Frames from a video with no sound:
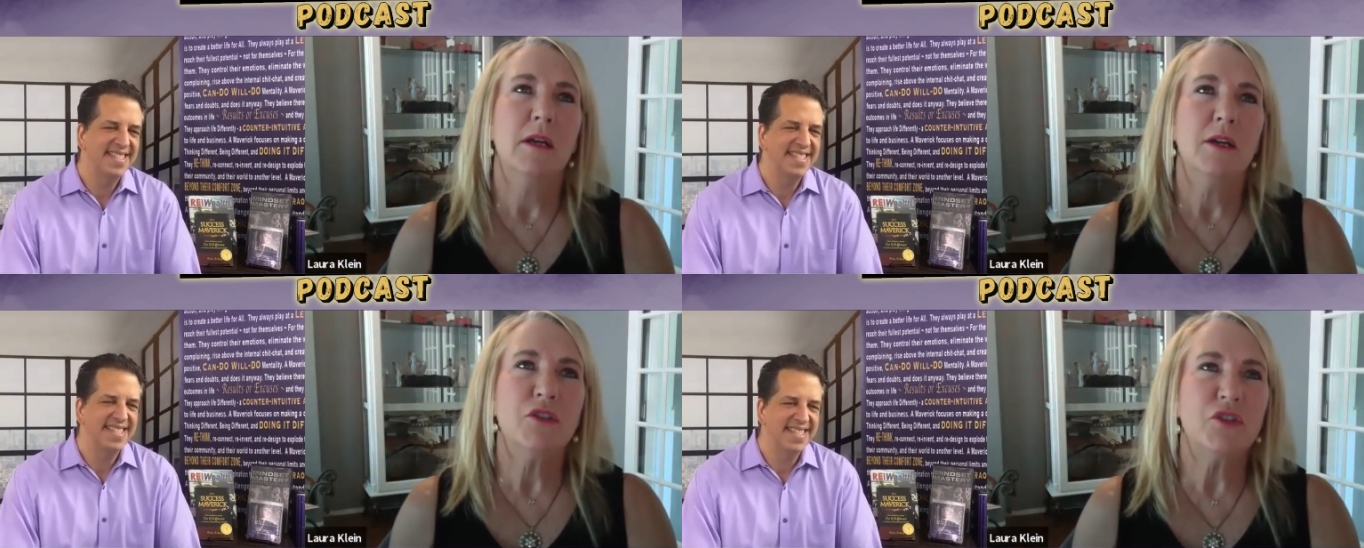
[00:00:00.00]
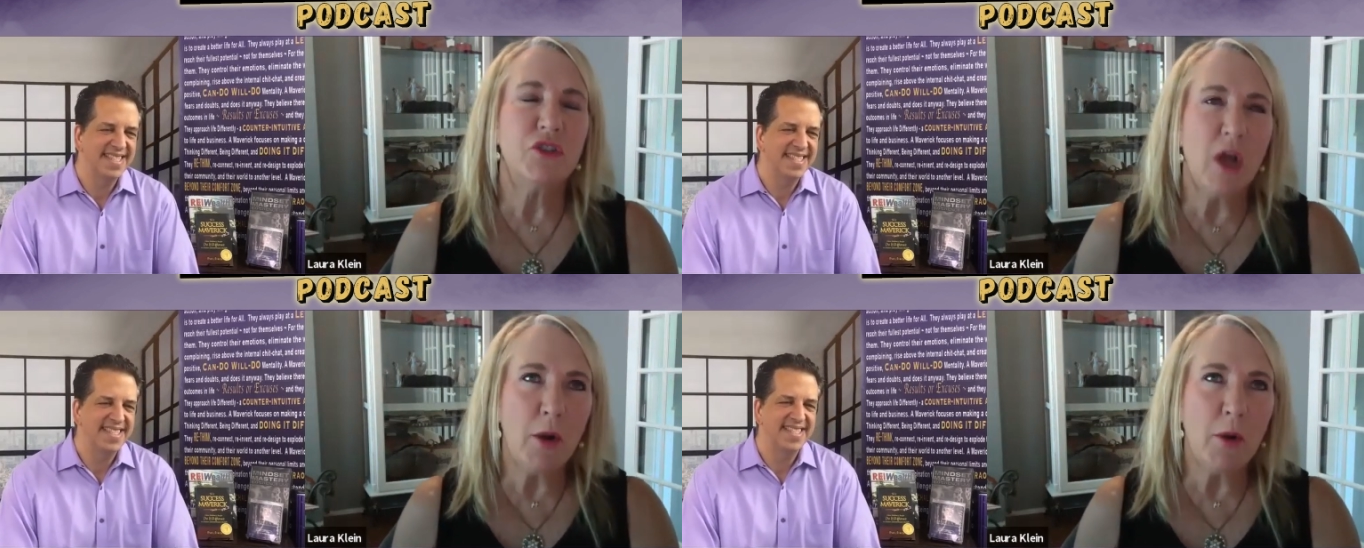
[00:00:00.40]

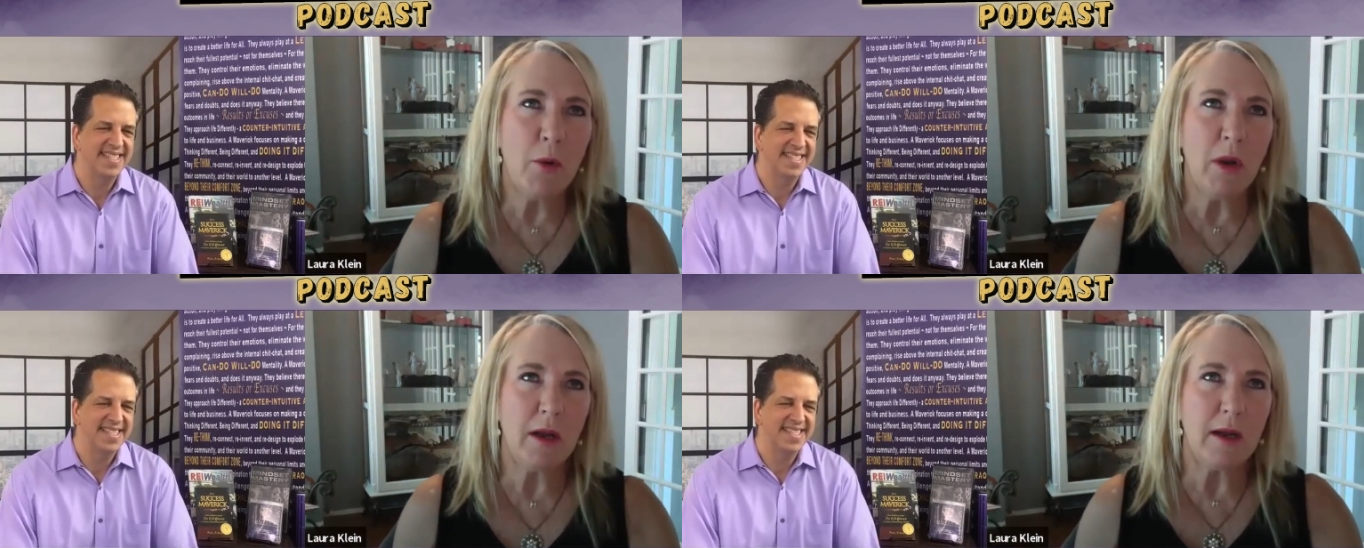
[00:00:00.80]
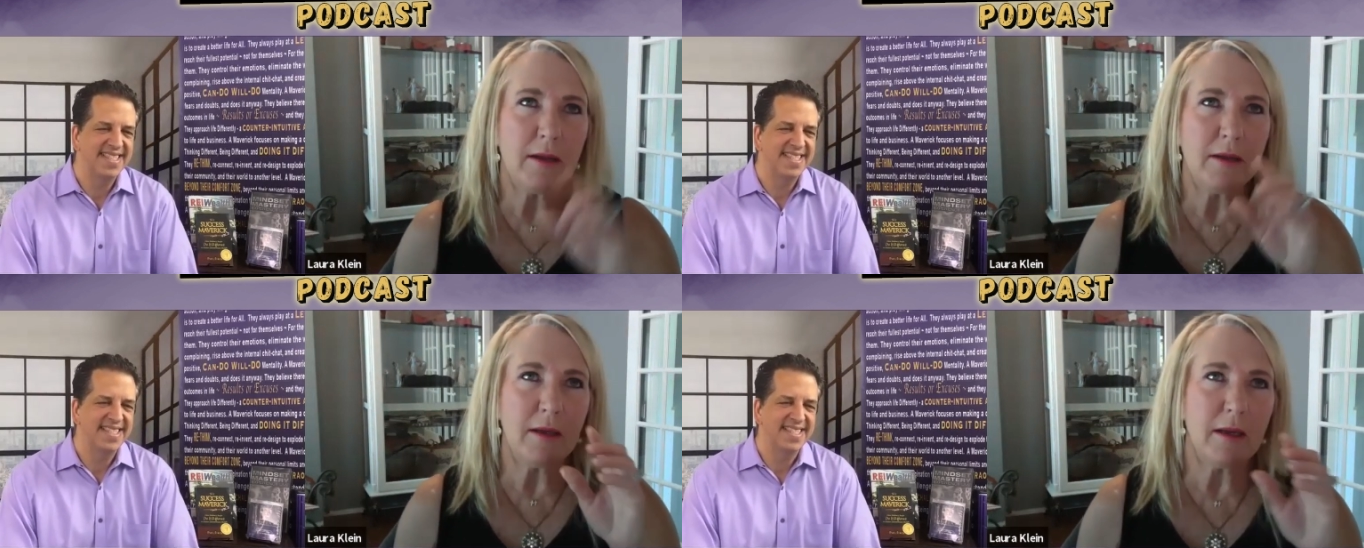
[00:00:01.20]
Speaker 1: So
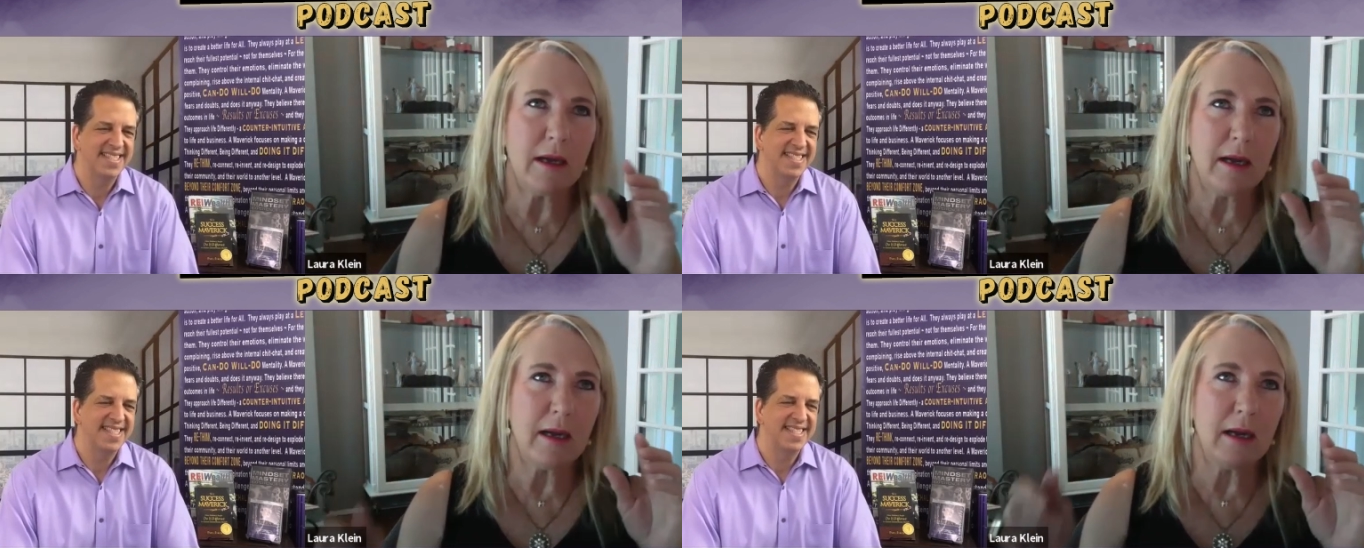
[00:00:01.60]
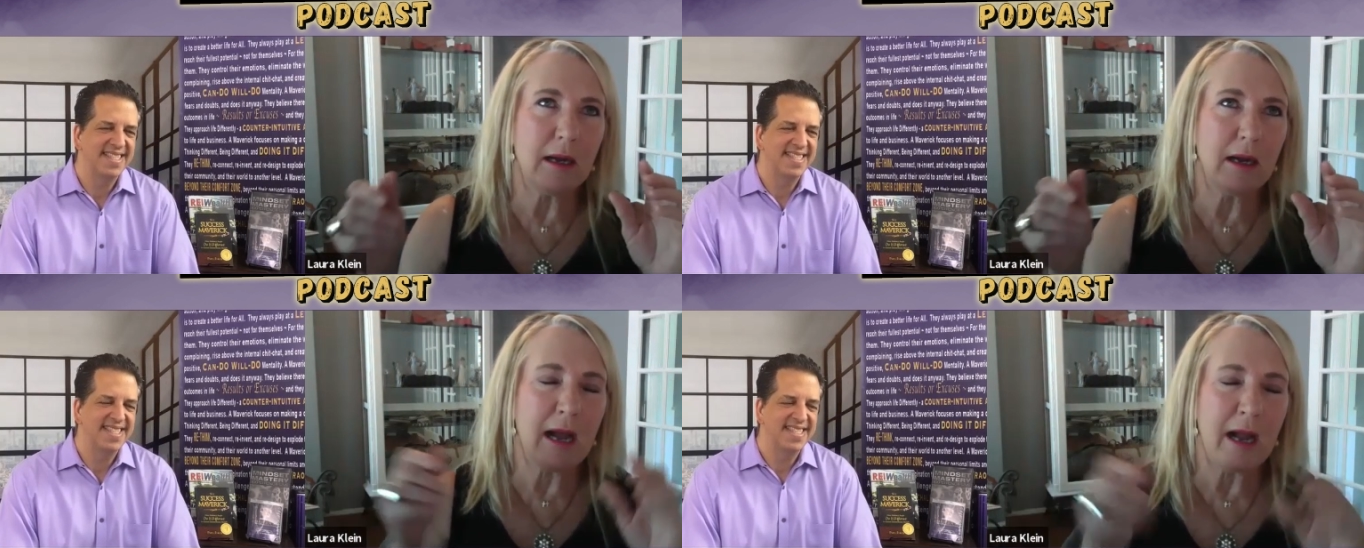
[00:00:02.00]

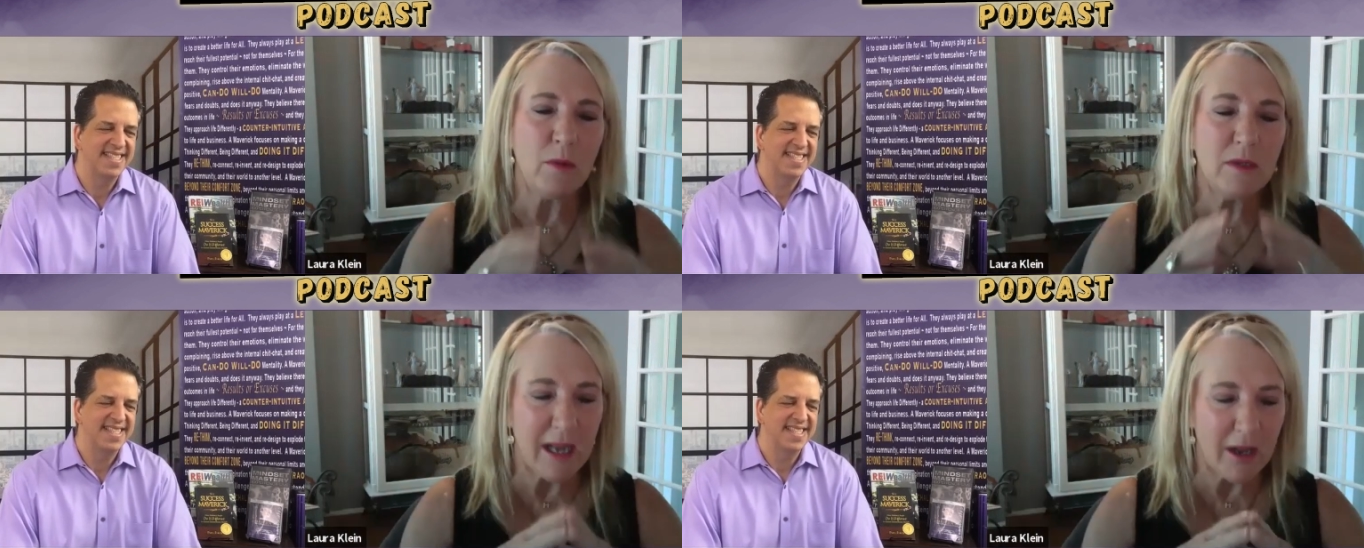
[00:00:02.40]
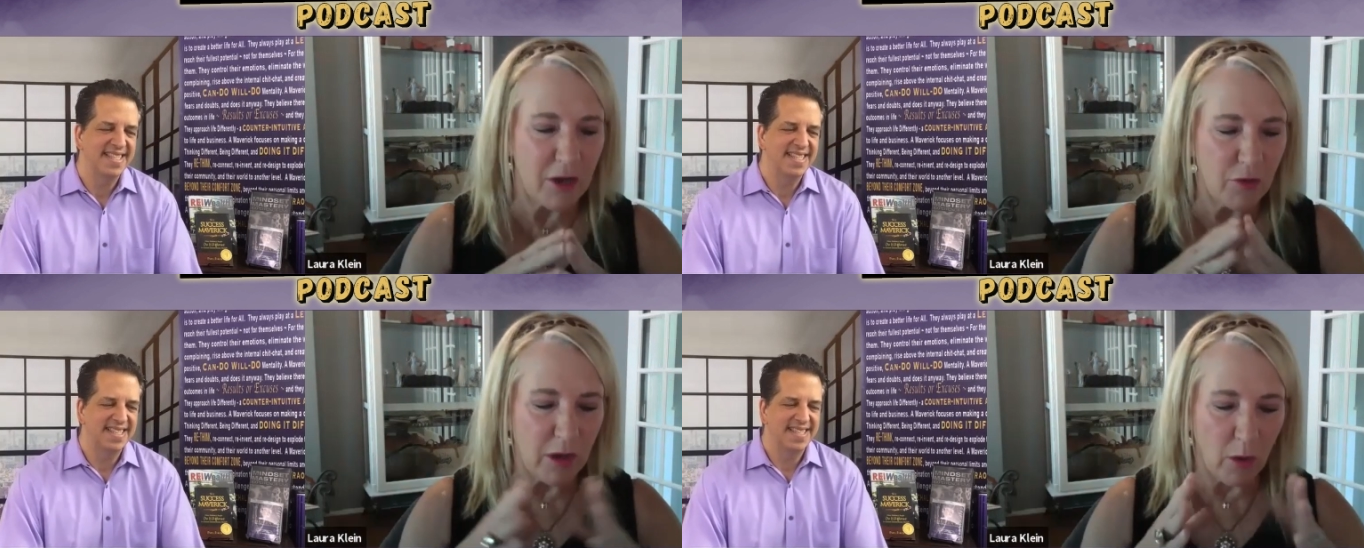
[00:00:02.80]
I will tell
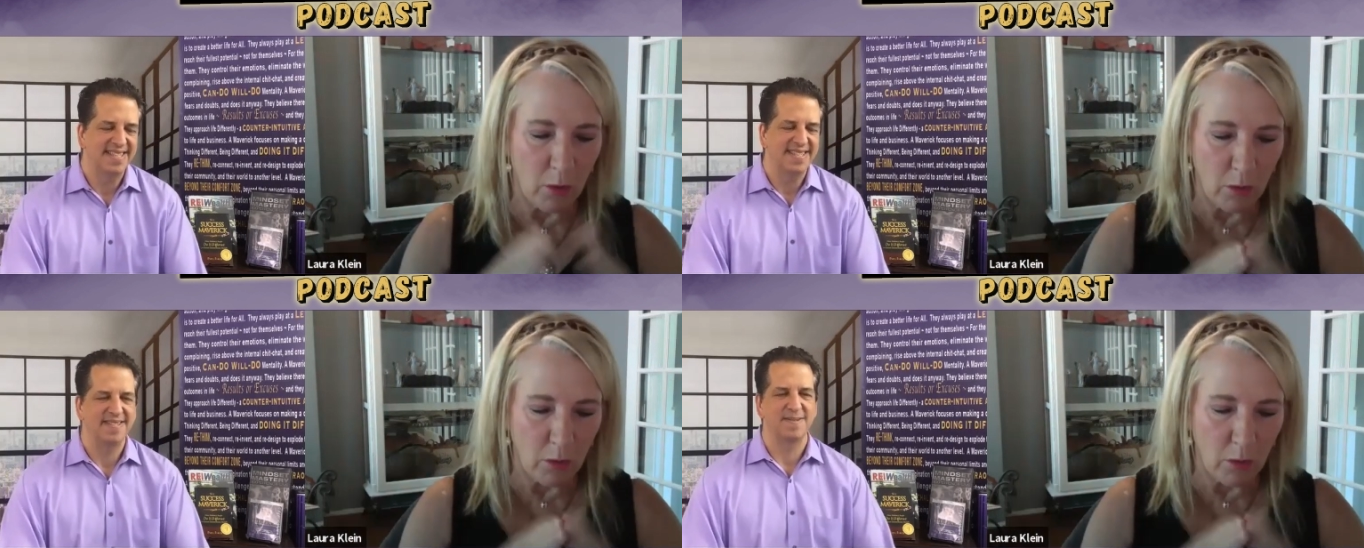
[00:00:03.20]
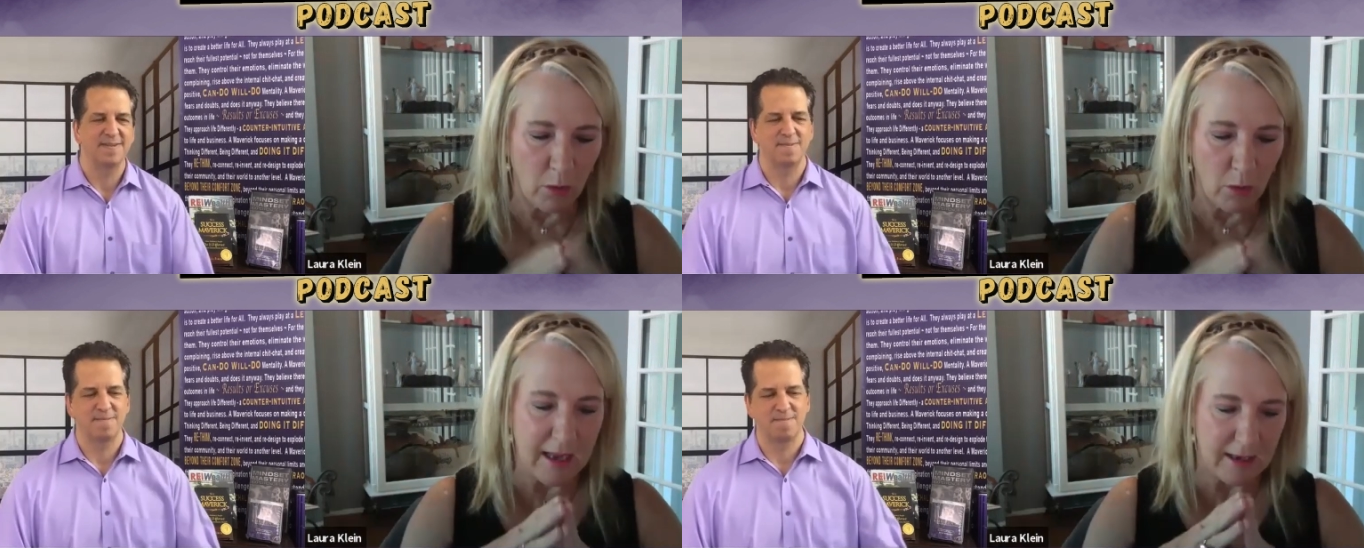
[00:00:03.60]
you the older I
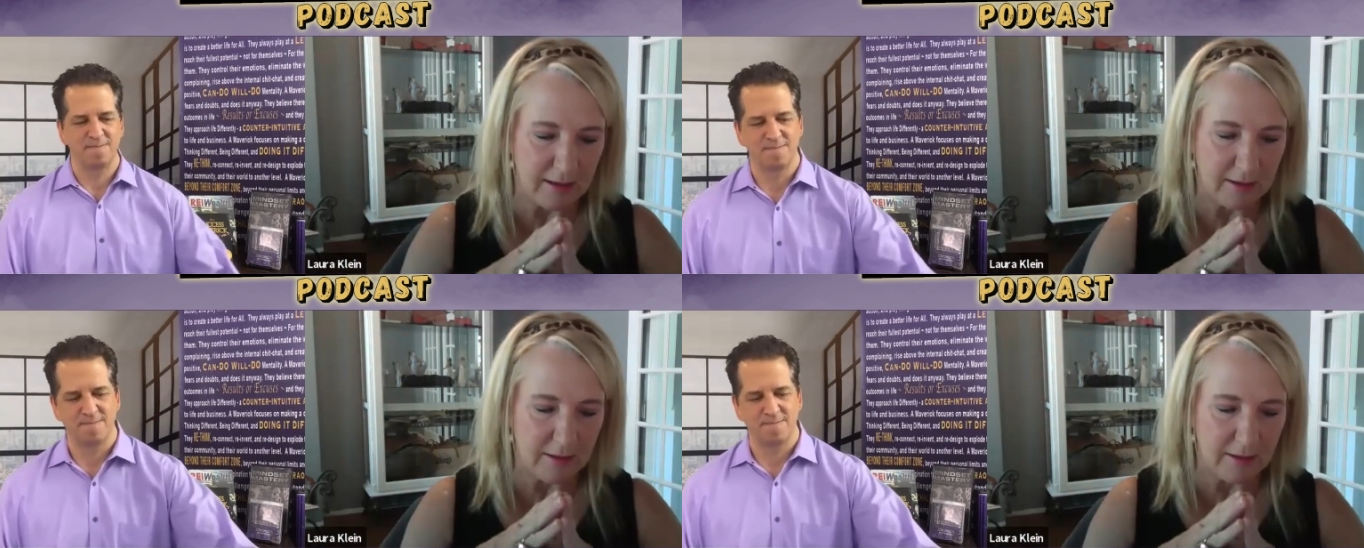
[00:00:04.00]
get,